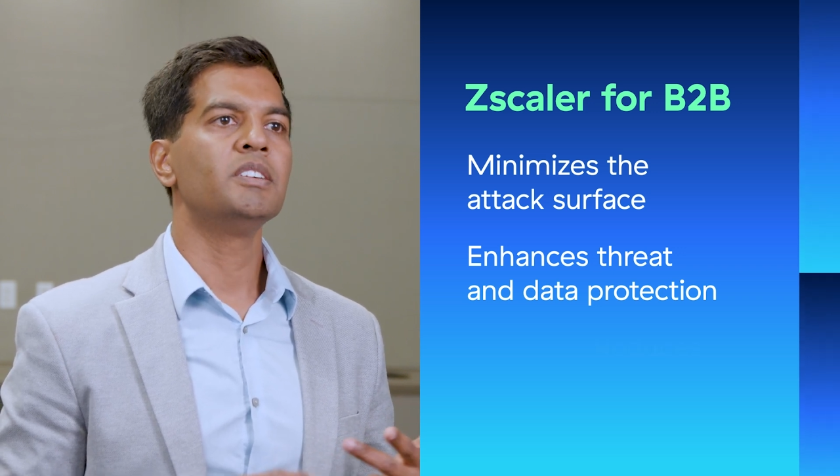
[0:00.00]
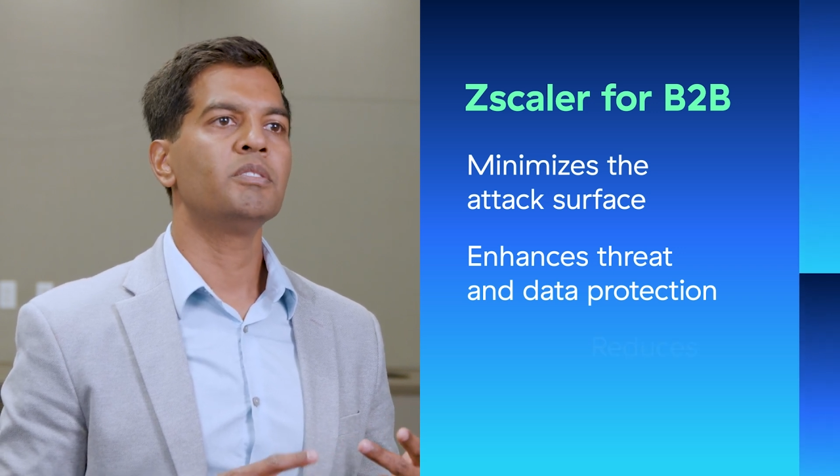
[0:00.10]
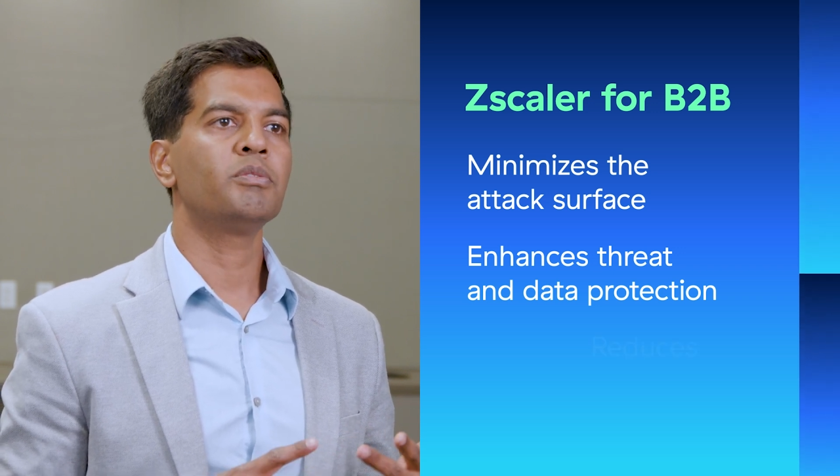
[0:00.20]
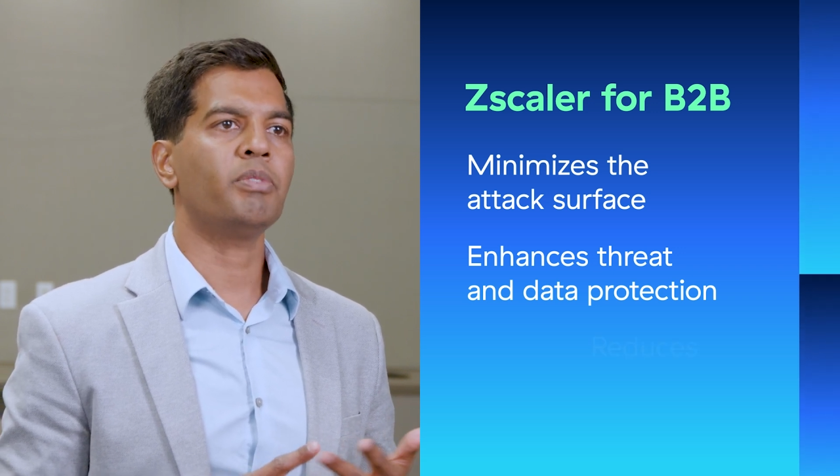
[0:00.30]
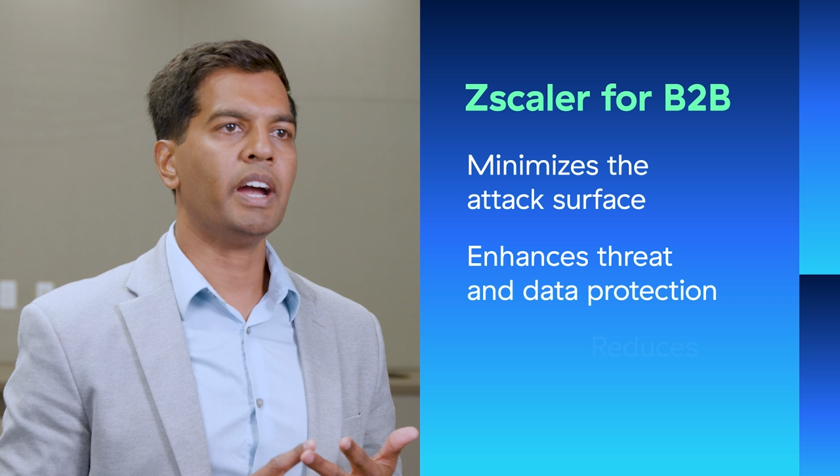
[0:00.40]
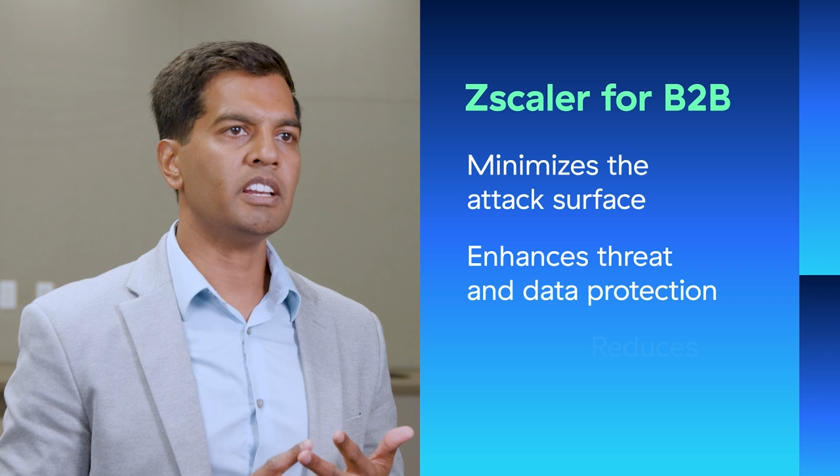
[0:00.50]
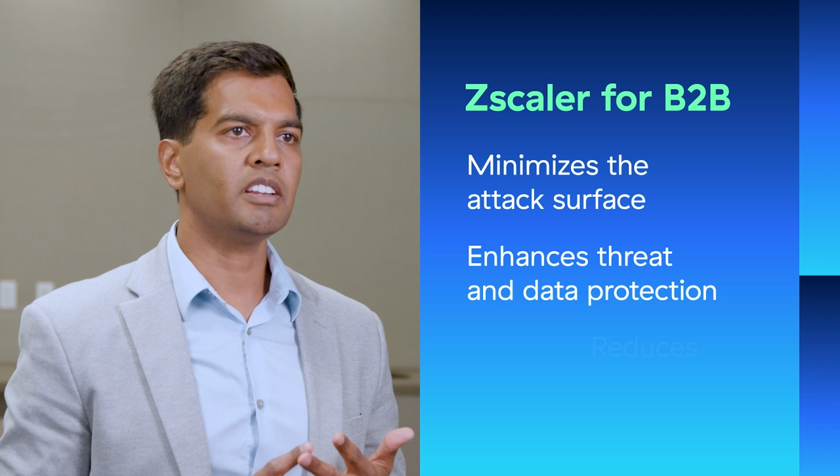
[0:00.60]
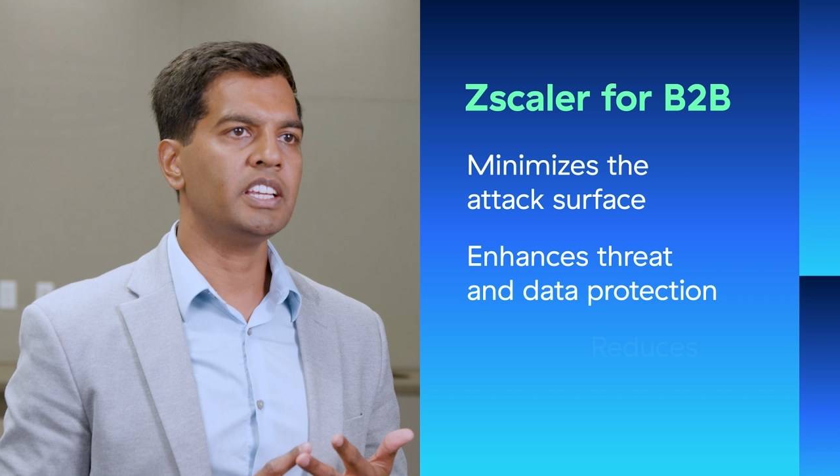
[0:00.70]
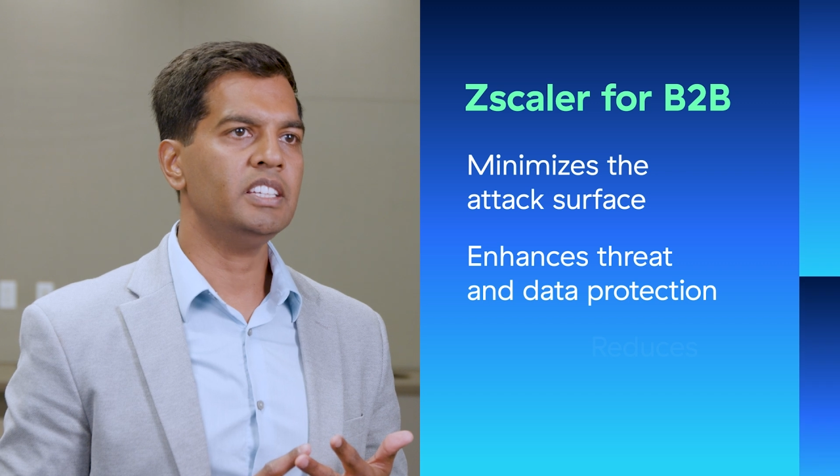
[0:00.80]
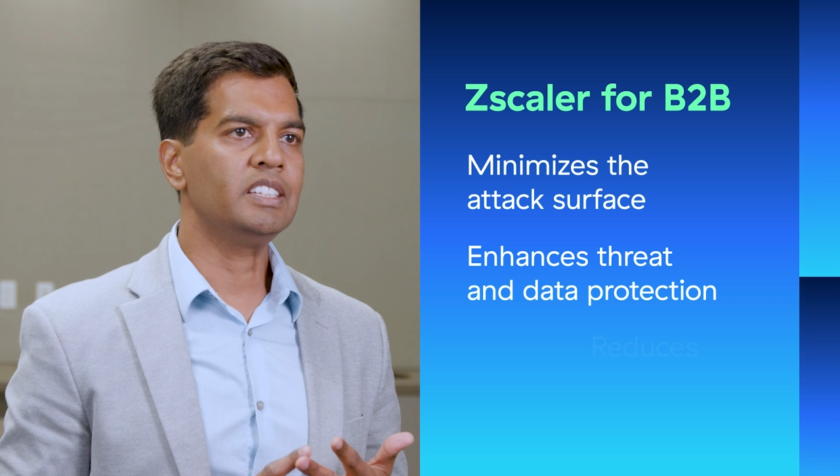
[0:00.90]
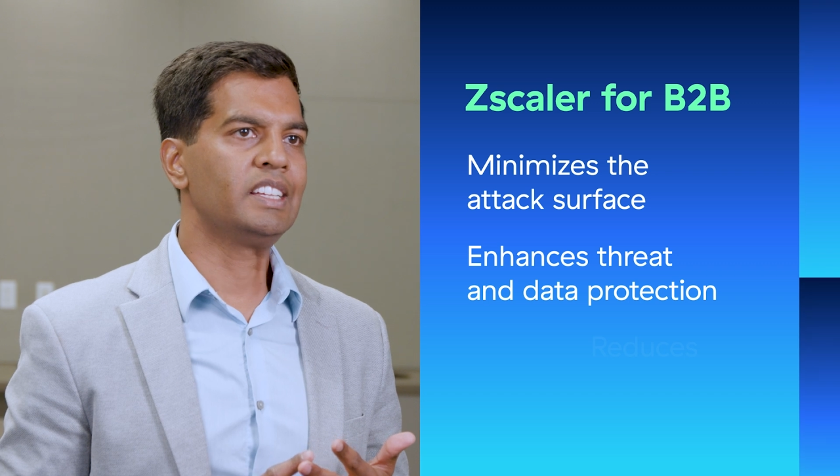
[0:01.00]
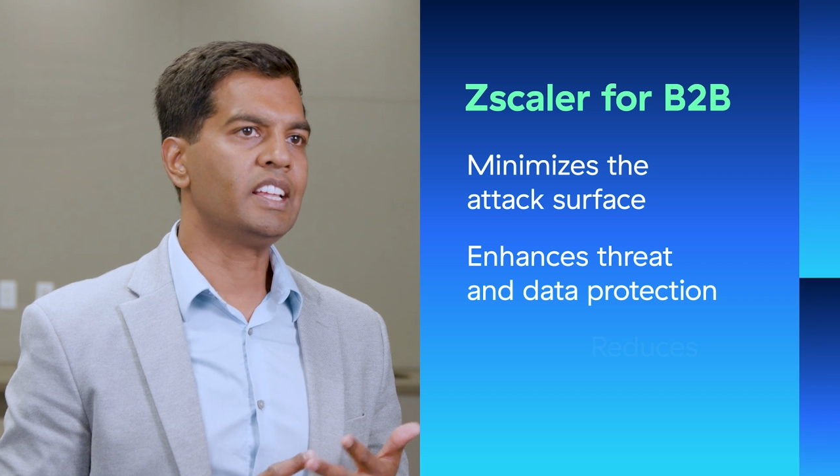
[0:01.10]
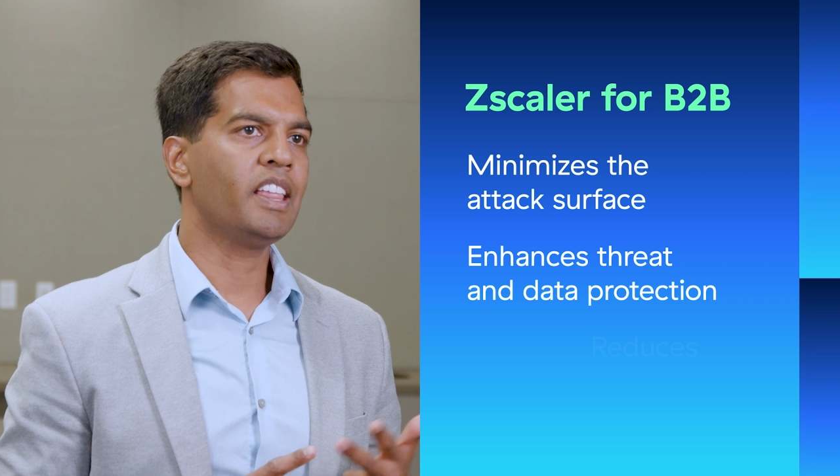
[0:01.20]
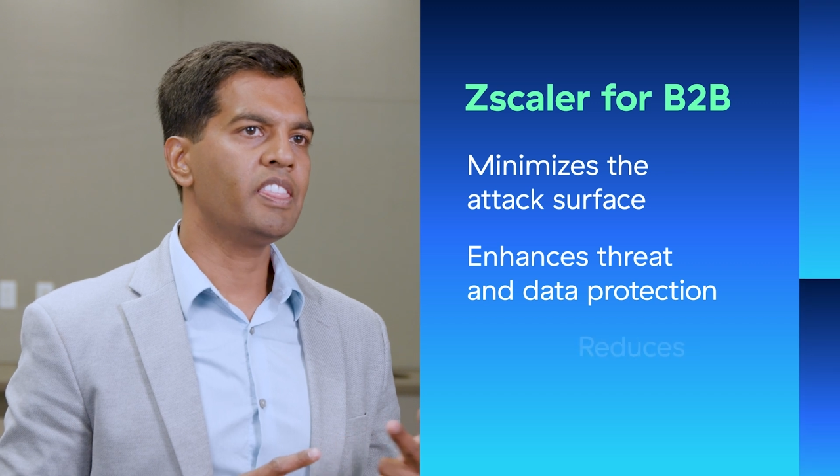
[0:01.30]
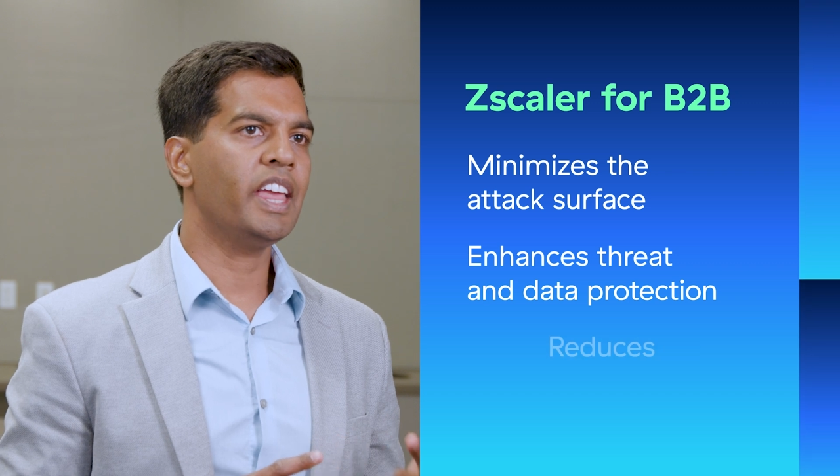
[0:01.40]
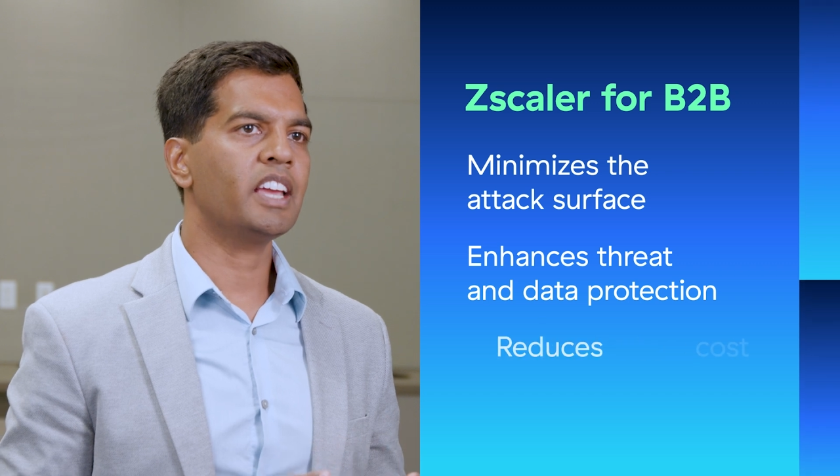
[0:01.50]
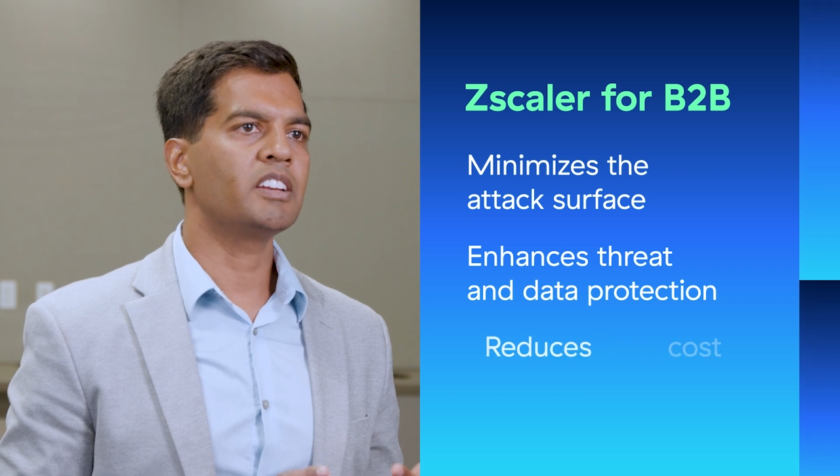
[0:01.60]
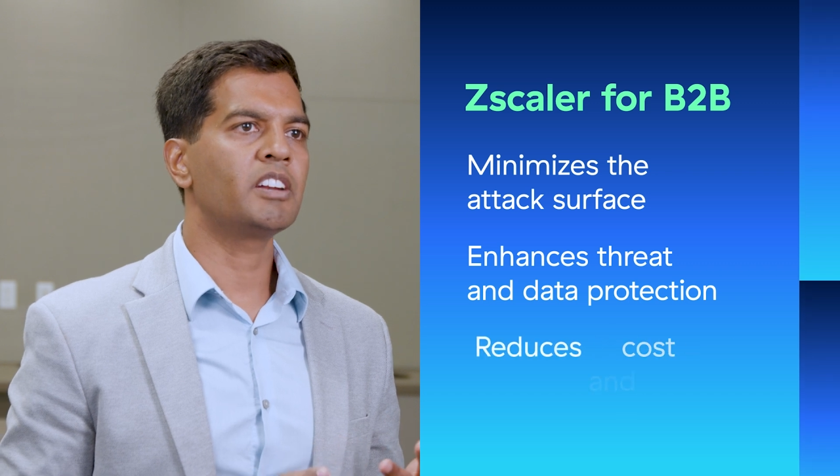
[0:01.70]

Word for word: Finally, they can